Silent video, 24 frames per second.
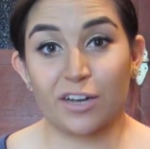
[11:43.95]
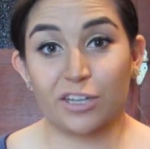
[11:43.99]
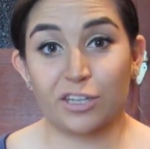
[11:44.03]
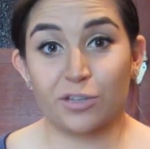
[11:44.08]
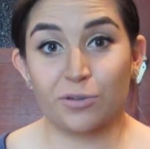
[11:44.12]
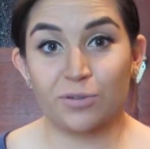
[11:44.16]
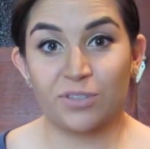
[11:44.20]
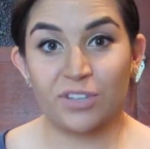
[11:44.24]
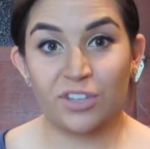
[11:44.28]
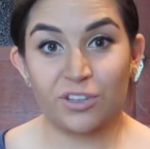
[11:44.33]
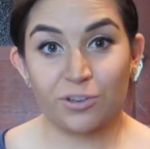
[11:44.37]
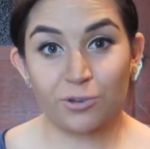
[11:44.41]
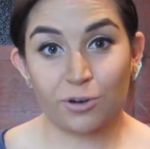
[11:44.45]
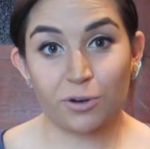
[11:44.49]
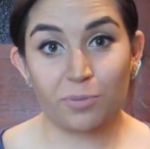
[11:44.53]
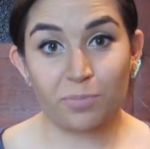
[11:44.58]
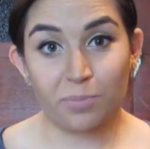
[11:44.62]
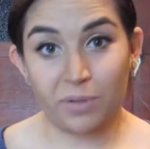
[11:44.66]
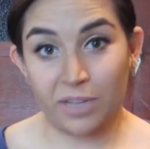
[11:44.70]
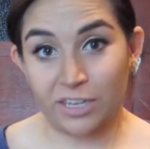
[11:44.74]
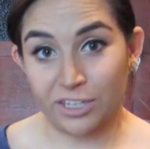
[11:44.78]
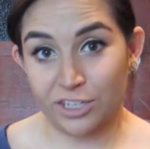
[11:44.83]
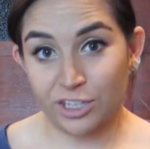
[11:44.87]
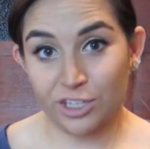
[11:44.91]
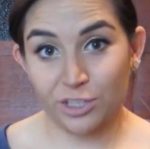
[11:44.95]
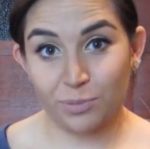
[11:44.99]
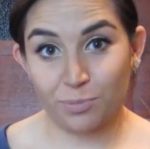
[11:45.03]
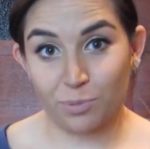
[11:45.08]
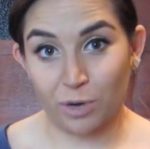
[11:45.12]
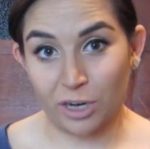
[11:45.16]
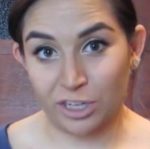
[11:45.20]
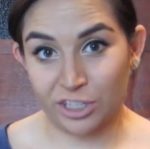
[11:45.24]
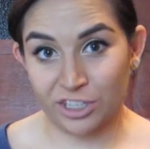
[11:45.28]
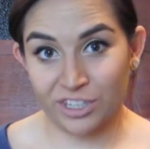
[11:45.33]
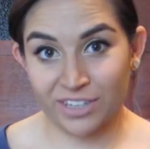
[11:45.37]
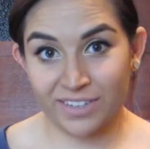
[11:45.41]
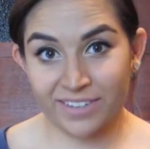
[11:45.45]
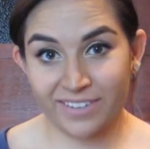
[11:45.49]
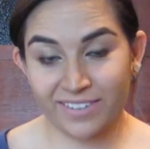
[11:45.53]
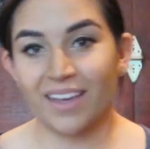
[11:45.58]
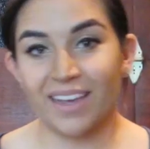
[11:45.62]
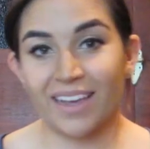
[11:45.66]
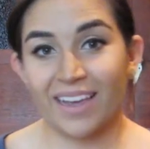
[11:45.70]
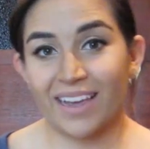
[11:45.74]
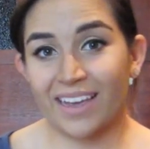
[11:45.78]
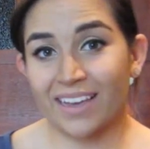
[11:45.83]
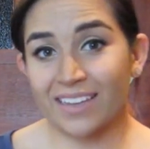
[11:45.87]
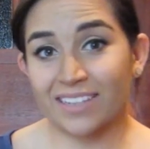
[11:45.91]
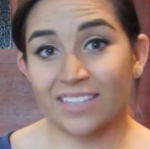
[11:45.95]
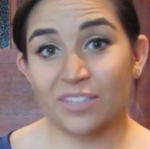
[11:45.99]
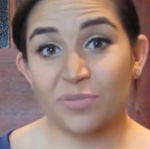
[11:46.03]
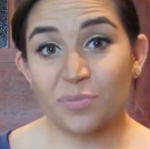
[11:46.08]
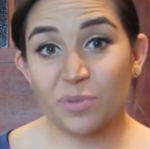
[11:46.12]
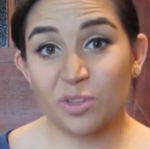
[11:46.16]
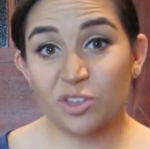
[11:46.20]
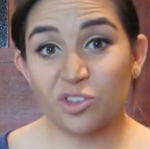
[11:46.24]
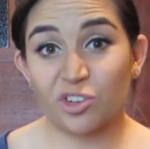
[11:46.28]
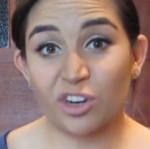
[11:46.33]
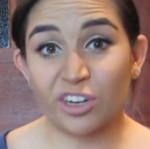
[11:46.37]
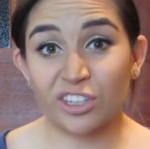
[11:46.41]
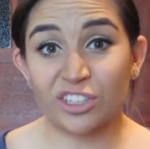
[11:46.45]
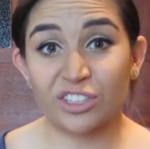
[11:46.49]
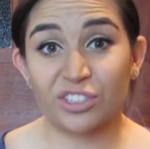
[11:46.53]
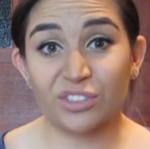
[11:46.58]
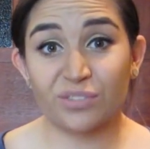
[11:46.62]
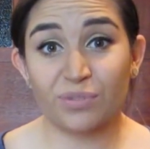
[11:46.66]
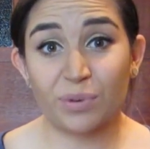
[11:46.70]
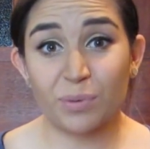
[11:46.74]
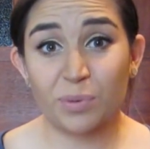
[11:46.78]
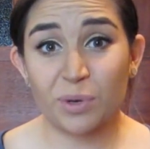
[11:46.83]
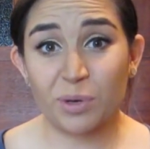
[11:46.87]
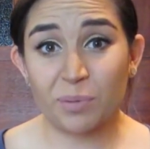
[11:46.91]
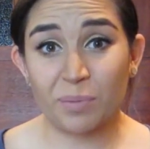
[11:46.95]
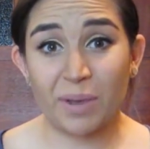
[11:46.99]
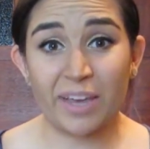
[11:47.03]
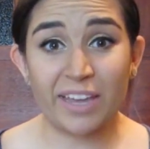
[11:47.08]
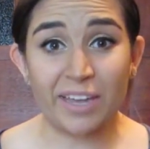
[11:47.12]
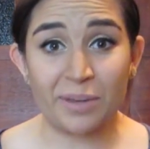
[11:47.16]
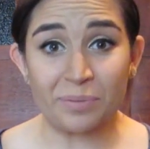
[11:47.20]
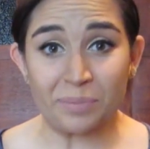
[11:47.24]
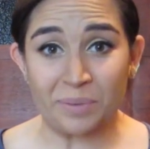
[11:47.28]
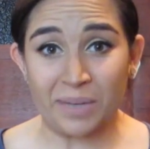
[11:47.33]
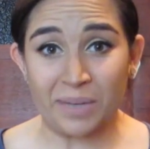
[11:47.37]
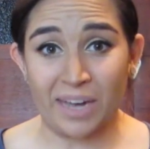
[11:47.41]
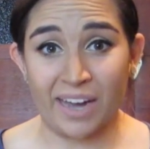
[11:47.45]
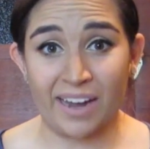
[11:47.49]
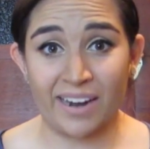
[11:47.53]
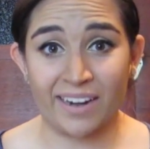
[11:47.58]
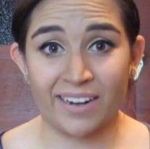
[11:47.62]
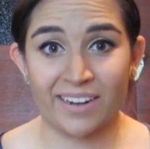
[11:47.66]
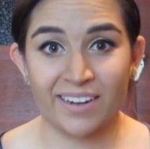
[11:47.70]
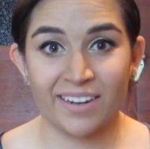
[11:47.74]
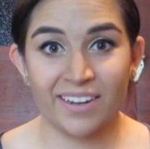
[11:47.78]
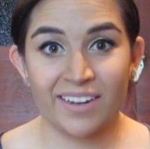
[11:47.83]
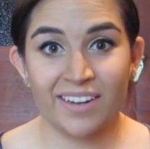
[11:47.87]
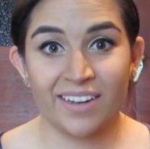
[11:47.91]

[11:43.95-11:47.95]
using your Blushies brushes and some instructions from your makeup guide.